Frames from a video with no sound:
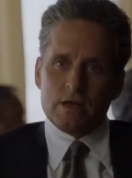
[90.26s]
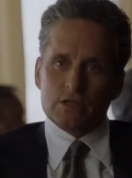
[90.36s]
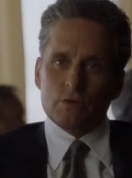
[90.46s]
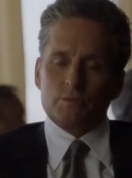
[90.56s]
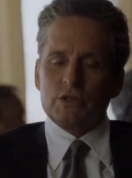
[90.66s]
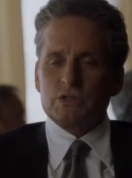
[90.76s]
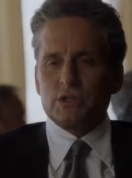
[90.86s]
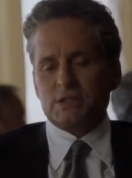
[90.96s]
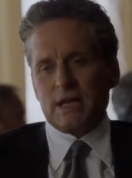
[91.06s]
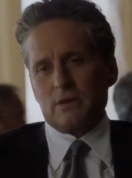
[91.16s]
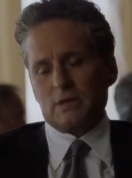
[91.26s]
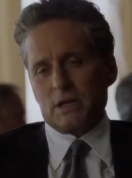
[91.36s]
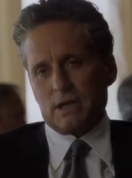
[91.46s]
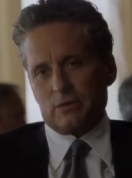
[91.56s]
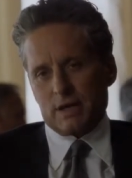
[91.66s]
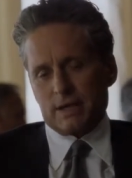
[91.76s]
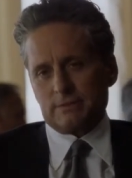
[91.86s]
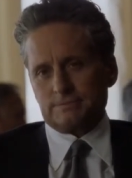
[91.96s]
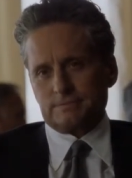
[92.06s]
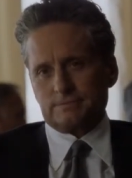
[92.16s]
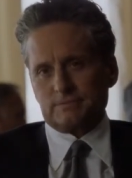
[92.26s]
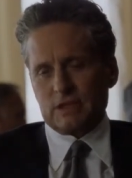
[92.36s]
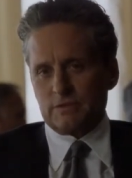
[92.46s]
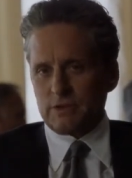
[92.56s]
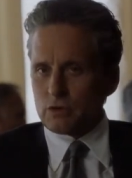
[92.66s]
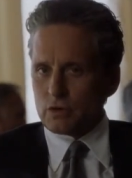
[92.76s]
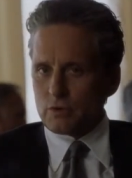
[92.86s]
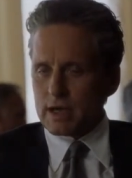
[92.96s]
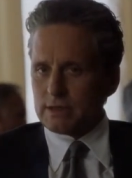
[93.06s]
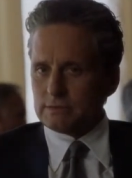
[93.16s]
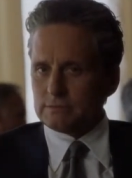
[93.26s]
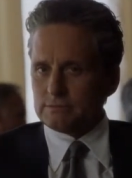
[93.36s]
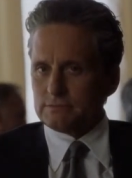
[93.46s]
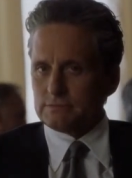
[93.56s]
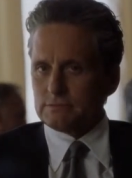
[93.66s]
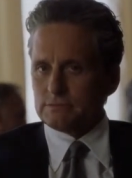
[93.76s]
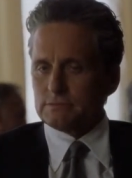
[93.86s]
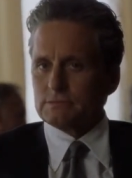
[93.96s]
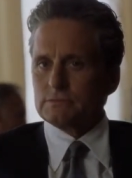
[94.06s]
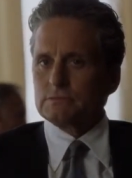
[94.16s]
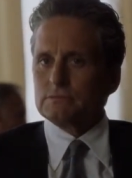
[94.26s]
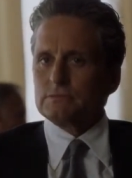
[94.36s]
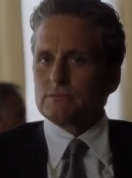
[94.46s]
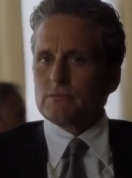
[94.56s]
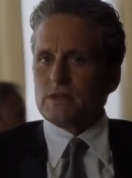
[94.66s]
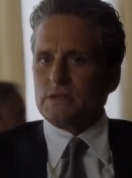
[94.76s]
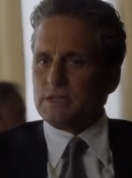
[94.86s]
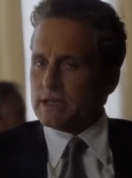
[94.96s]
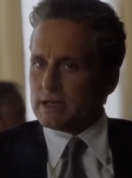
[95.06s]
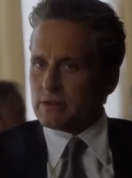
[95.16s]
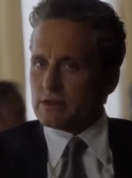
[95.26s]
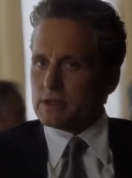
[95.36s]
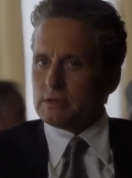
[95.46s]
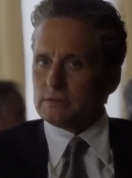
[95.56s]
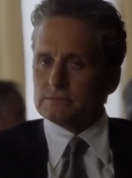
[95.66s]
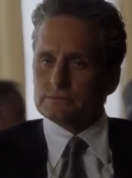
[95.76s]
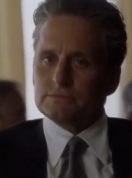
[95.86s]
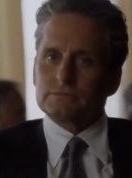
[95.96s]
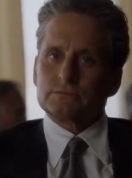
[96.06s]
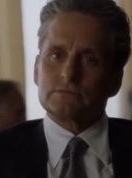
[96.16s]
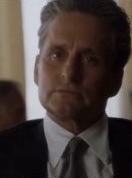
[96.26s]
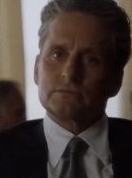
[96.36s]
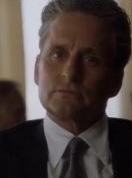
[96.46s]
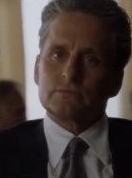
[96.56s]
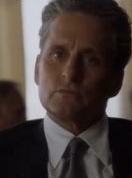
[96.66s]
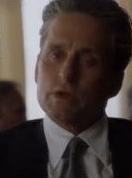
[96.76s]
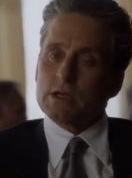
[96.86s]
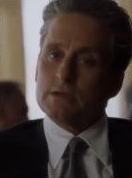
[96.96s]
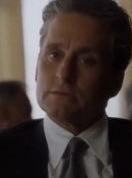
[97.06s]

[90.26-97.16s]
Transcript: So what brings you to town, Conrad? Everything all right? Yeah. Need anything? No. Really?